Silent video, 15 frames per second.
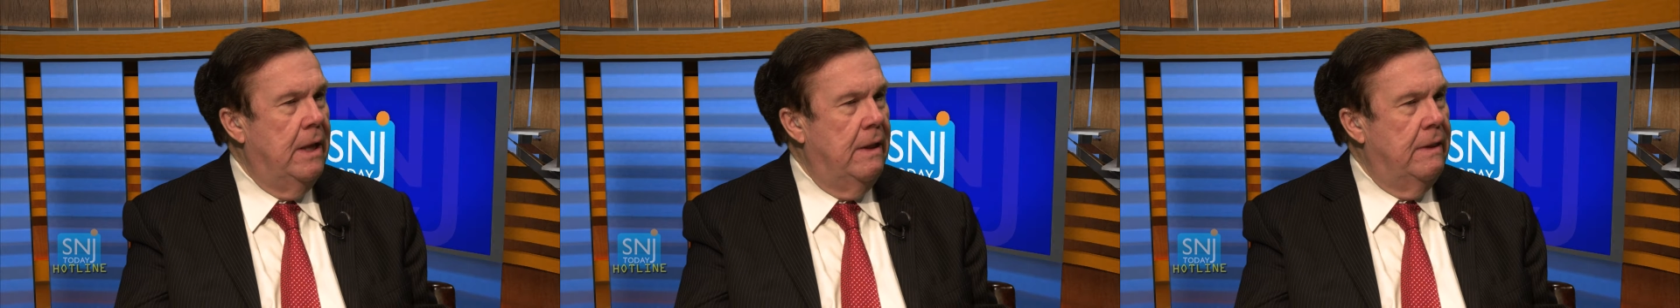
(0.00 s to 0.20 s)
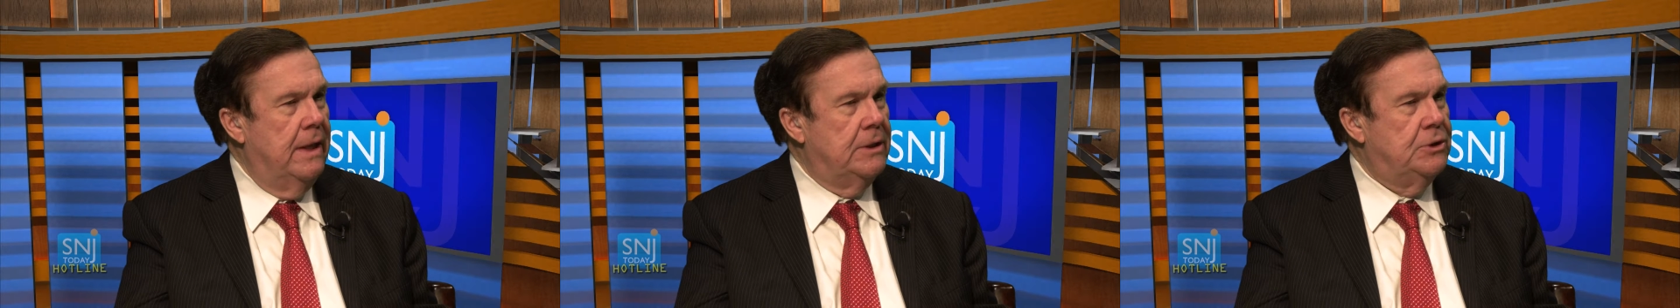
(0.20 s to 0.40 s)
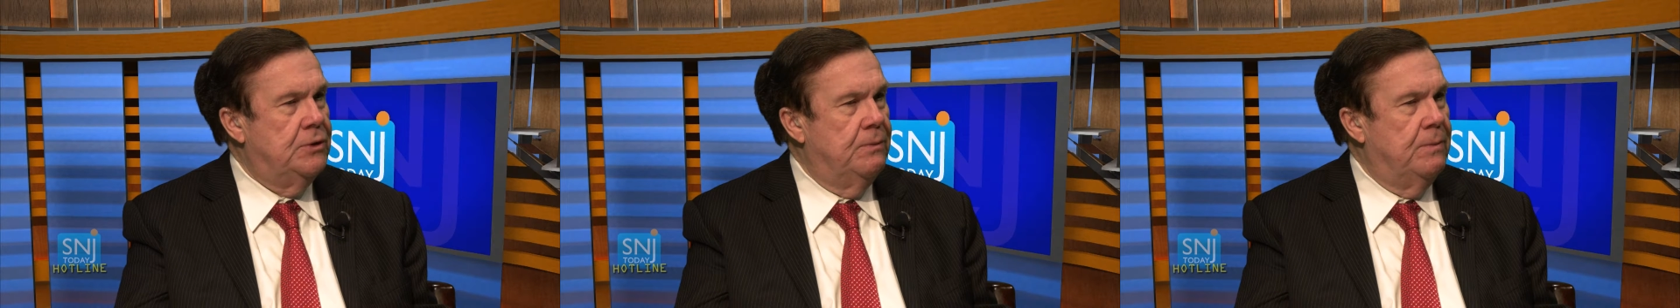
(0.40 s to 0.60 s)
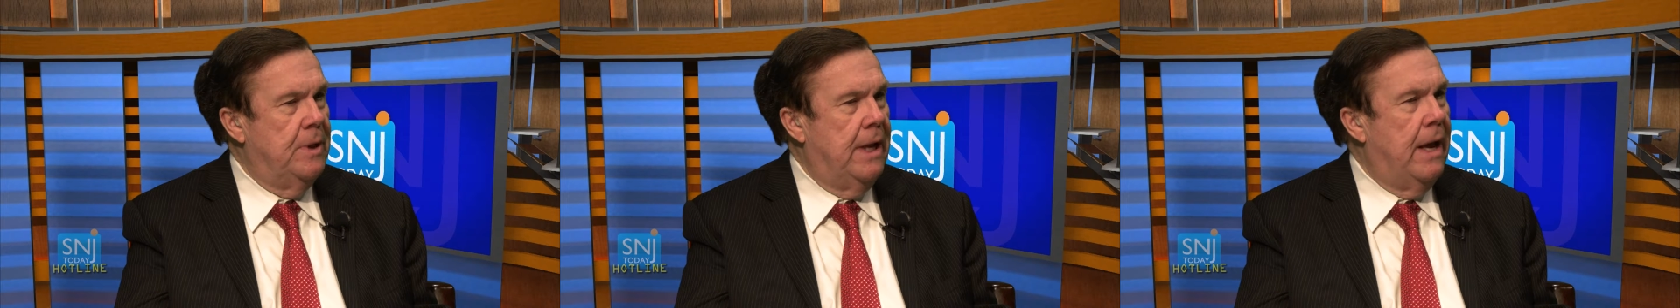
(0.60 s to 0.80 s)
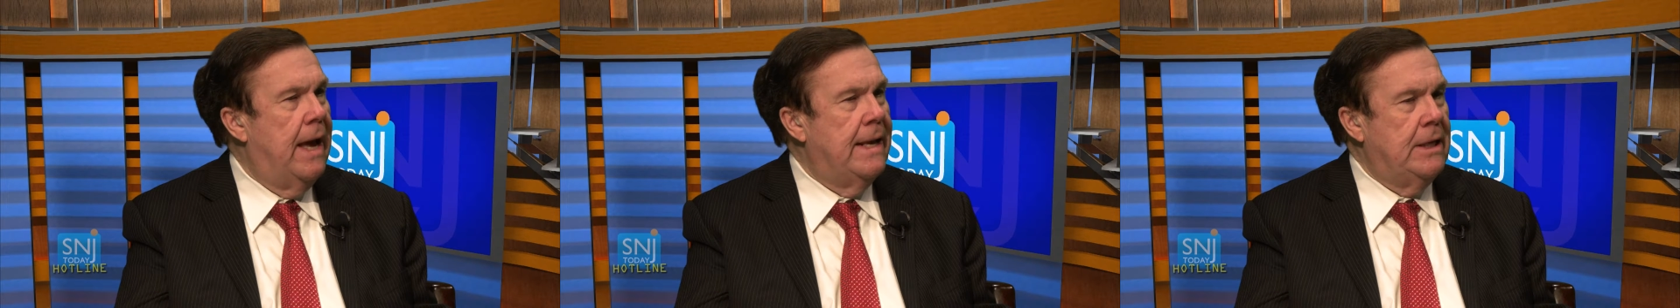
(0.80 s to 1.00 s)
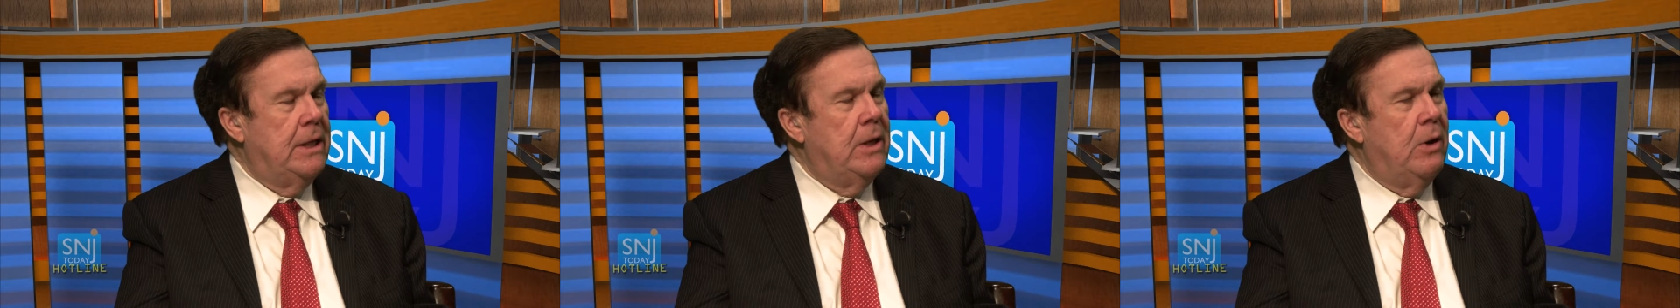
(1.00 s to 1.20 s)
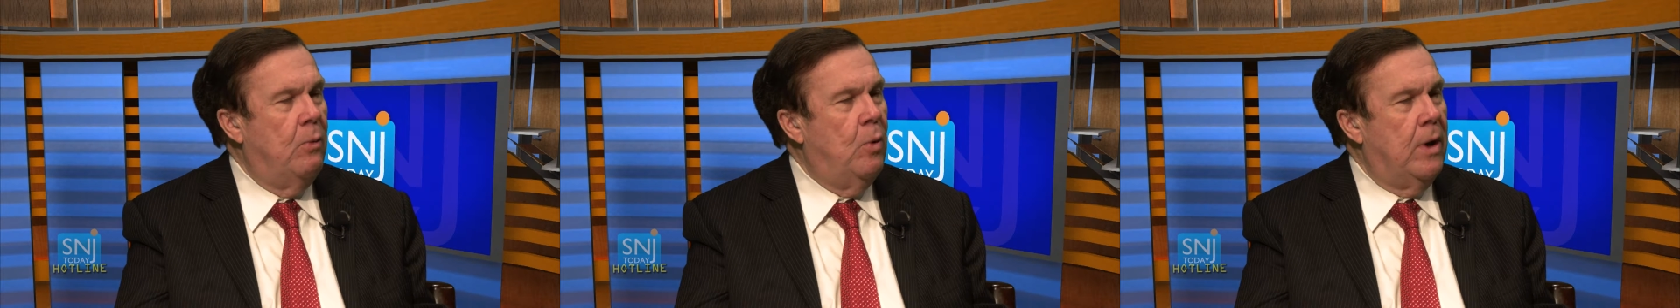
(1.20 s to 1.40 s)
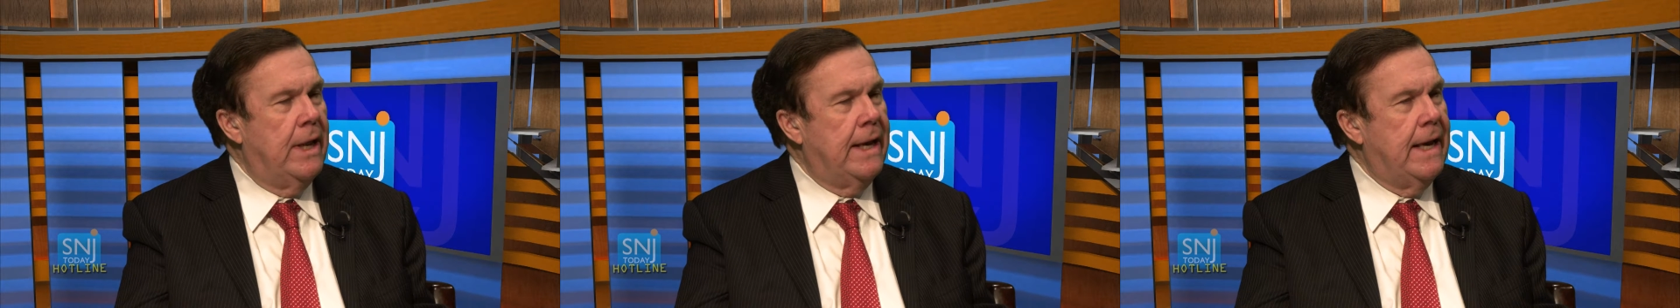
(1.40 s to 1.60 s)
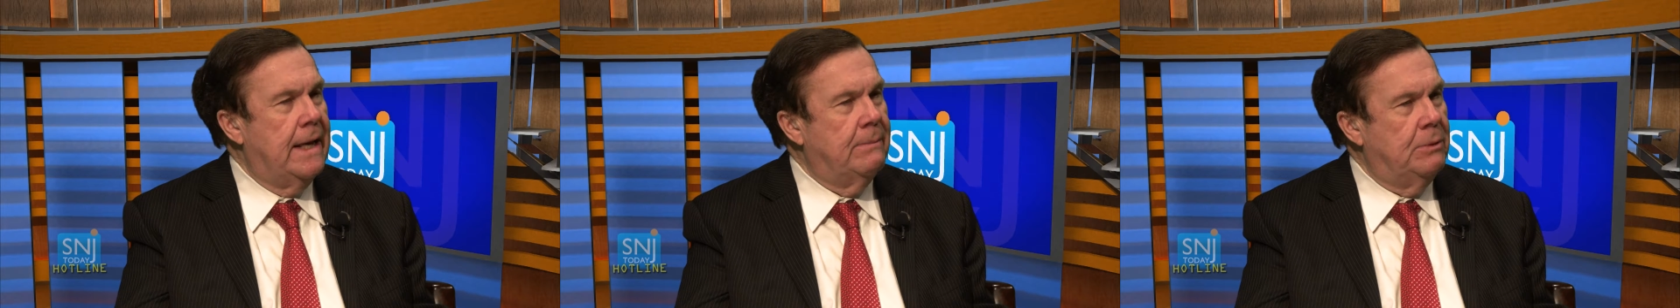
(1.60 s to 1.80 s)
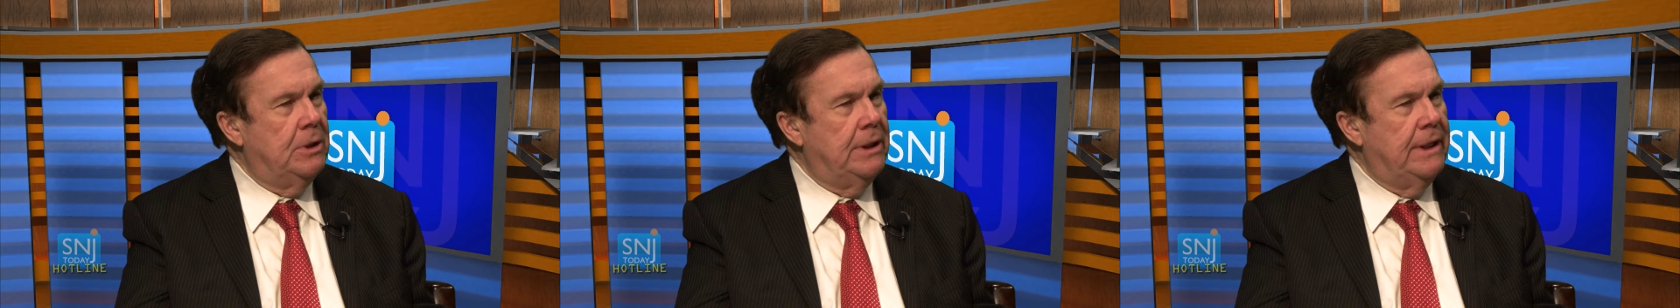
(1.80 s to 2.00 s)
that you've been. And you know what? I got
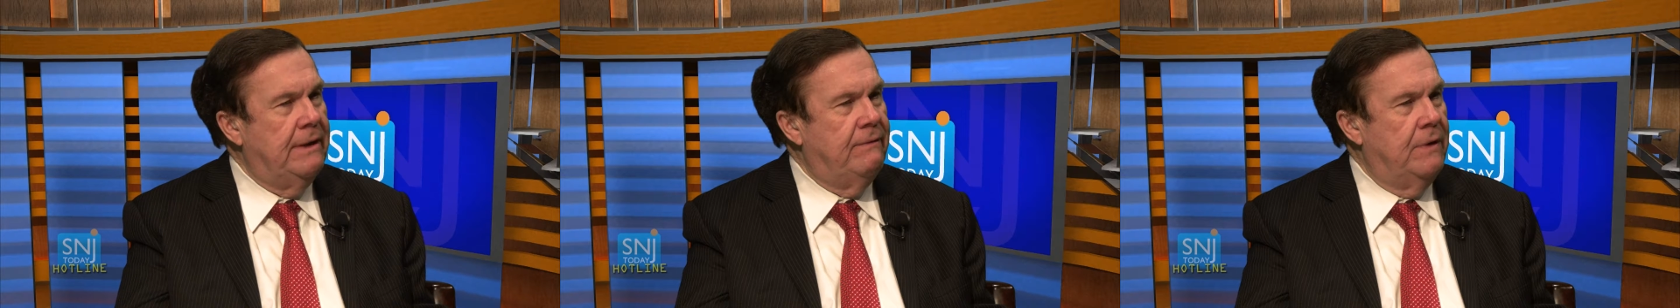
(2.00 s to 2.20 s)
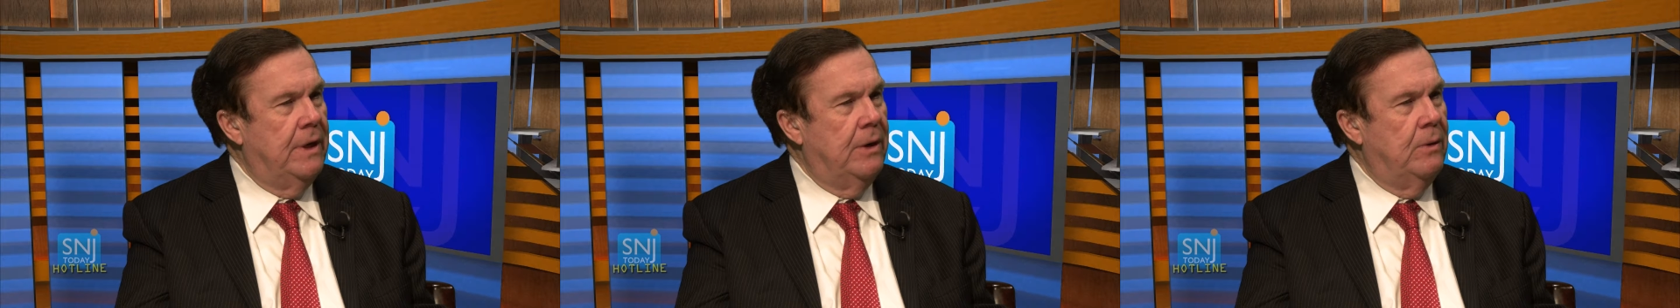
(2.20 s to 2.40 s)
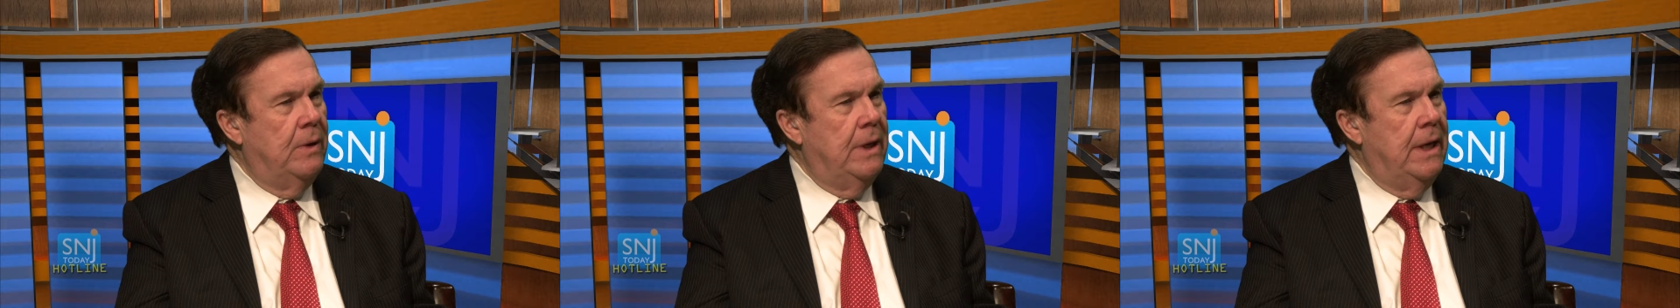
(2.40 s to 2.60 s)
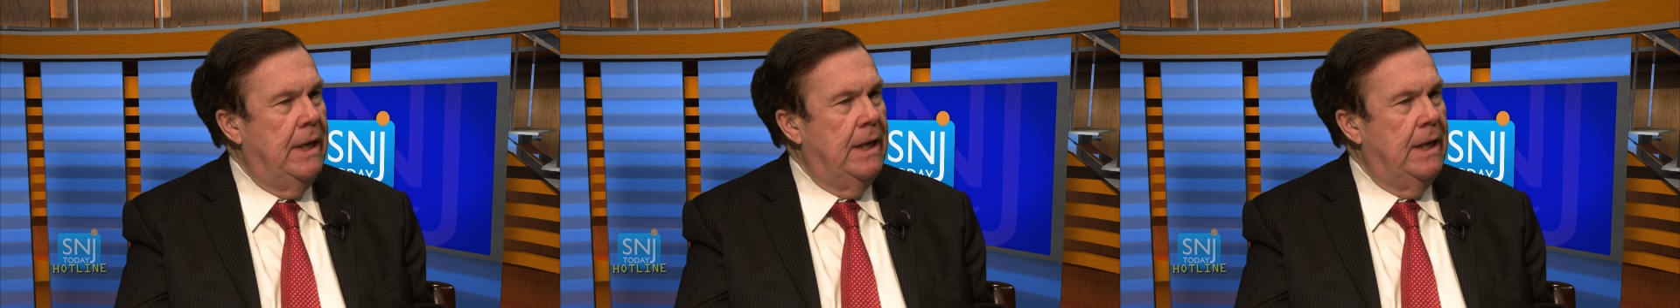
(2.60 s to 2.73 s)
to believe, though,